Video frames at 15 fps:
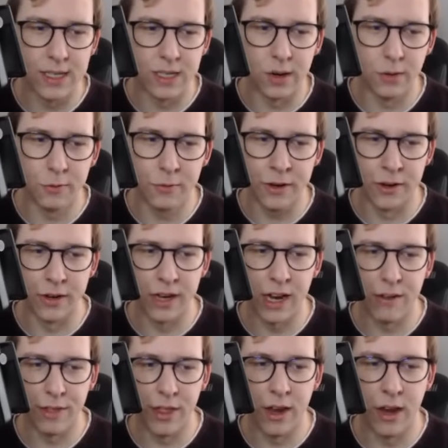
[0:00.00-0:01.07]
So we currently
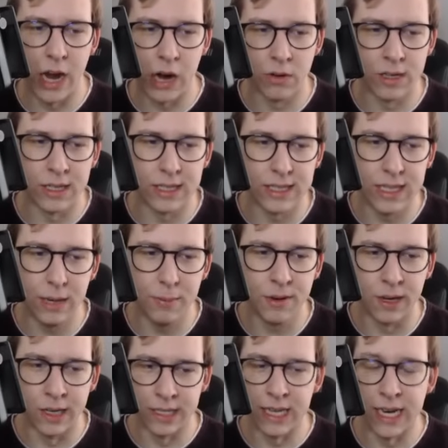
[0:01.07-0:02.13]
have the Laren in C
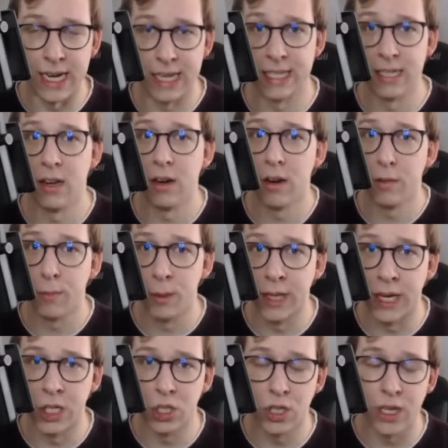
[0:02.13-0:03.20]
because it has a lot of
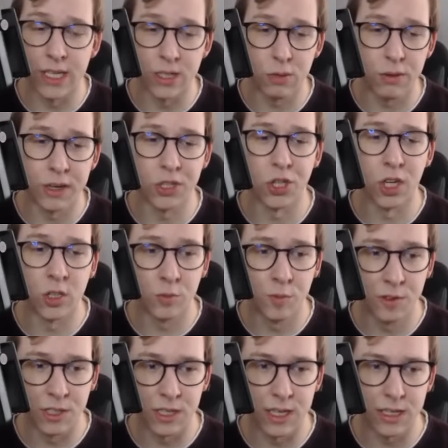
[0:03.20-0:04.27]
potential, it has great charge
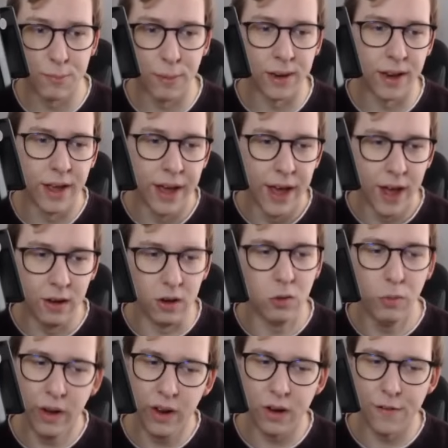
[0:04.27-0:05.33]
moveset, but
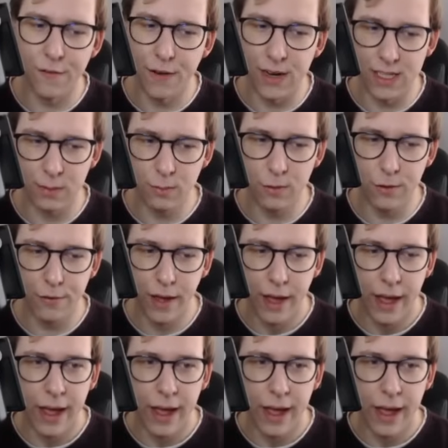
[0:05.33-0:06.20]
not really good fast move.